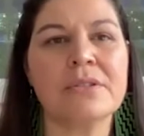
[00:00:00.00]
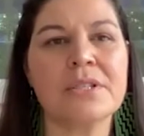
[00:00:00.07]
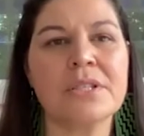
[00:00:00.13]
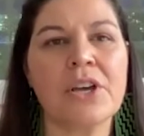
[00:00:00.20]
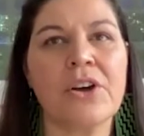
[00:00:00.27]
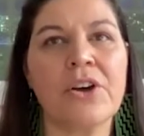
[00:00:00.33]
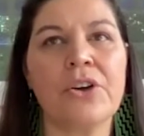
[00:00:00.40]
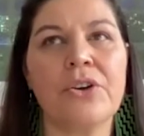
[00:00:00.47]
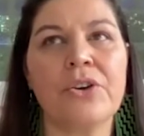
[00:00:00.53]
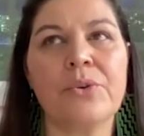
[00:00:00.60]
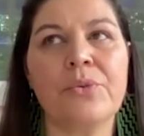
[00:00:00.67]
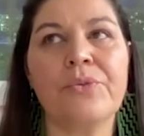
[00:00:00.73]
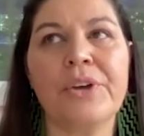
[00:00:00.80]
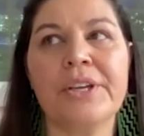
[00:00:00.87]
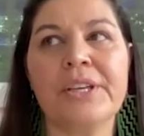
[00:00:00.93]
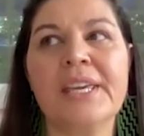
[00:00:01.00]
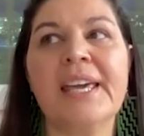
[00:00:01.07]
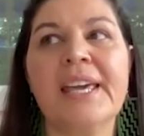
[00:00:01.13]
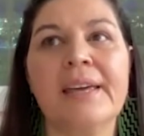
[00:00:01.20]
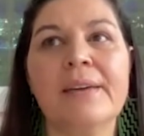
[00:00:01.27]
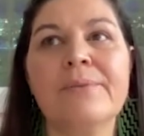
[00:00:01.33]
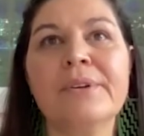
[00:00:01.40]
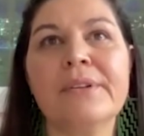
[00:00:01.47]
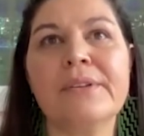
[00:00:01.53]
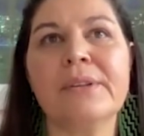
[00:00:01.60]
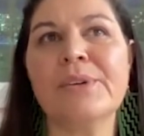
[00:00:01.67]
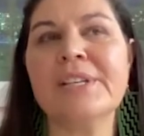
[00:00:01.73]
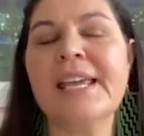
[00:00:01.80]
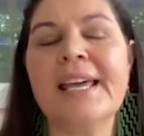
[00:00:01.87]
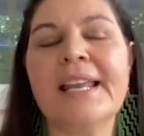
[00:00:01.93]
So, yeah, we,
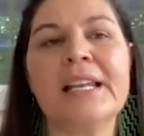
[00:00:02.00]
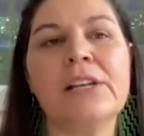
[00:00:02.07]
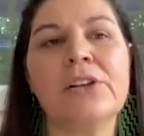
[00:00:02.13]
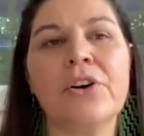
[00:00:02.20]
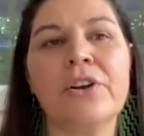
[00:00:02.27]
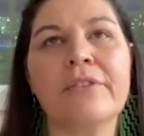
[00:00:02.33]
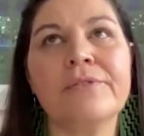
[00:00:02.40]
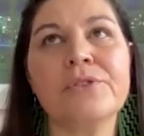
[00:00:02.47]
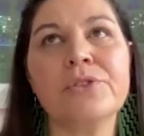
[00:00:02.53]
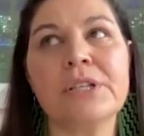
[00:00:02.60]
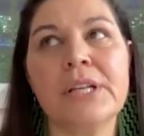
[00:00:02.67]
we had a lot of